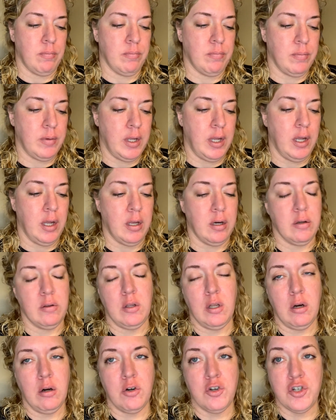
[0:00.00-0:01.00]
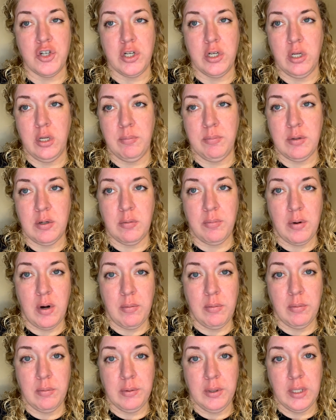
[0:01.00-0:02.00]
And they aren't cheap. They're
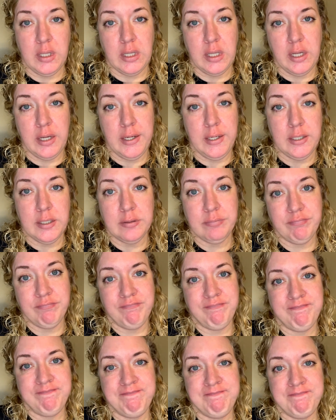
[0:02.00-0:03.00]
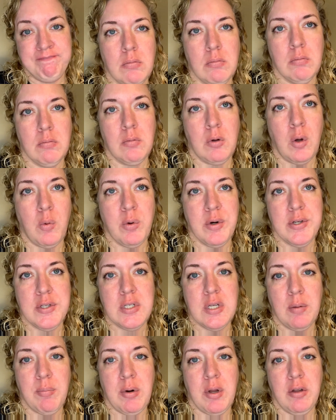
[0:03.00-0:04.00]
probably like, I want to say
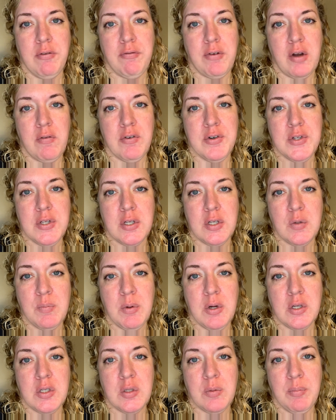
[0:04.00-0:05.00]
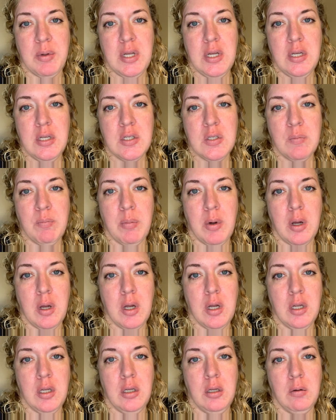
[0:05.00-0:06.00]
probably $5 or $6 a piece,
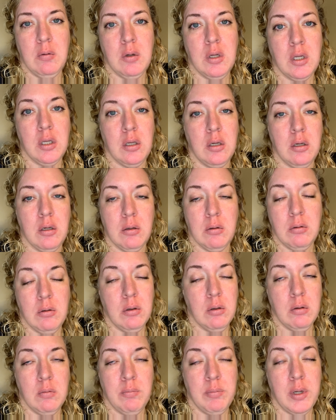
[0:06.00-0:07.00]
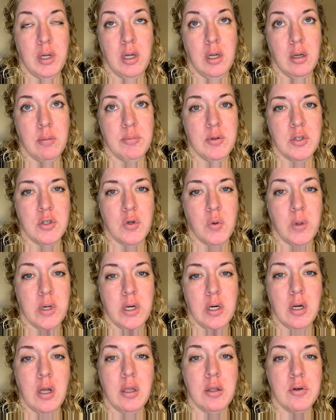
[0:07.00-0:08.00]
but you can pay up to
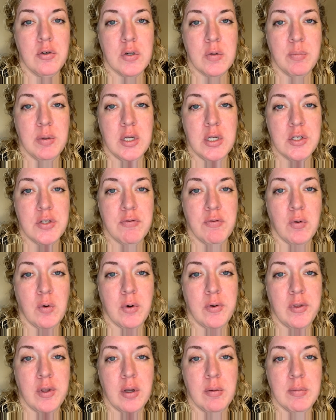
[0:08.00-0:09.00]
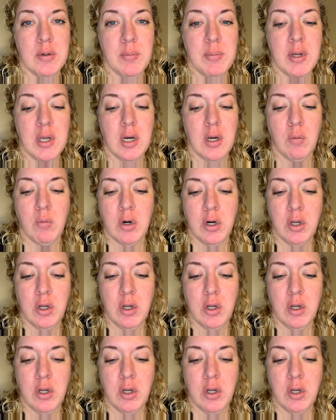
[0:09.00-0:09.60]
$20 a piece for them depending where you